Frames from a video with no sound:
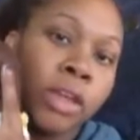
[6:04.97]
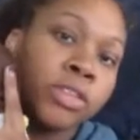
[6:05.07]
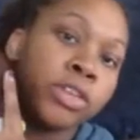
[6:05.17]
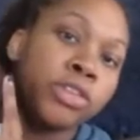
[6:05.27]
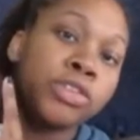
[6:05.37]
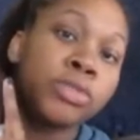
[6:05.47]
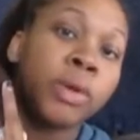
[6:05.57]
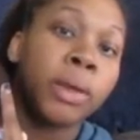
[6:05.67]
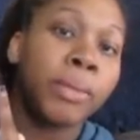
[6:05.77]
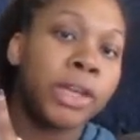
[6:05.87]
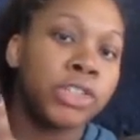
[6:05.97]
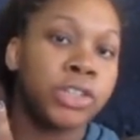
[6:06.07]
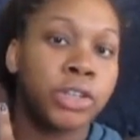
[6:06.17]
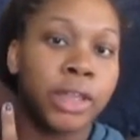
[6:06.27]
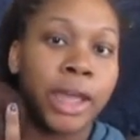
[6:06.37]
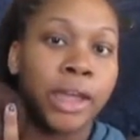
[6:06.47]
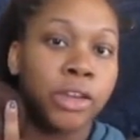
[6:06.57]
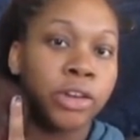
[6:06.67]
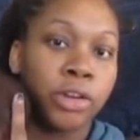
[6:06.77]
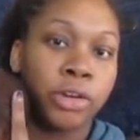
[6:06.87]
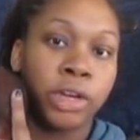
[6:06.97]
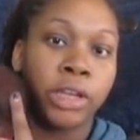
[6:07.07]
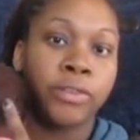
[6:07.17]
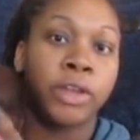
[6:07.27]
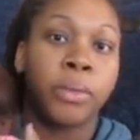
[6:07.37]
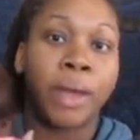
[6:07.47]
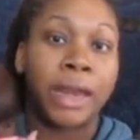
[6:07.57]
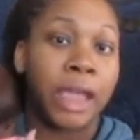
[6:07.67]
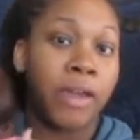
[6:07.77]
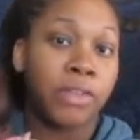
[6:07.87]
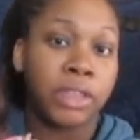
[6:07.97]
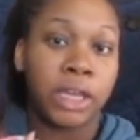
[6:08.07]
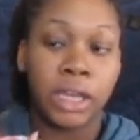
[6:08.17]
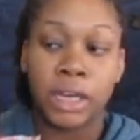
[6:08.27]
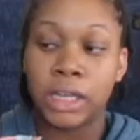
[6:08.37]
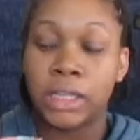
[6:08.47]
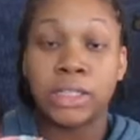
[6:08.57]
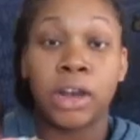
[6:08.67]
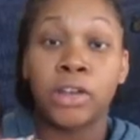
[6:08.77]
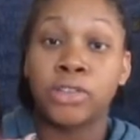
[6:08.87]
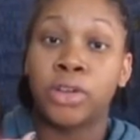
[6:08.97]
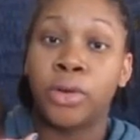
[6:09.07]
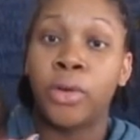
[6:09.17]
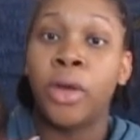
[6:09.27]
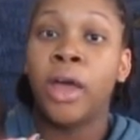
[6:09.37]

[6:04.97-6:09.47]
So you just want to make sure that, you know, you're giving your body everything it needs, and also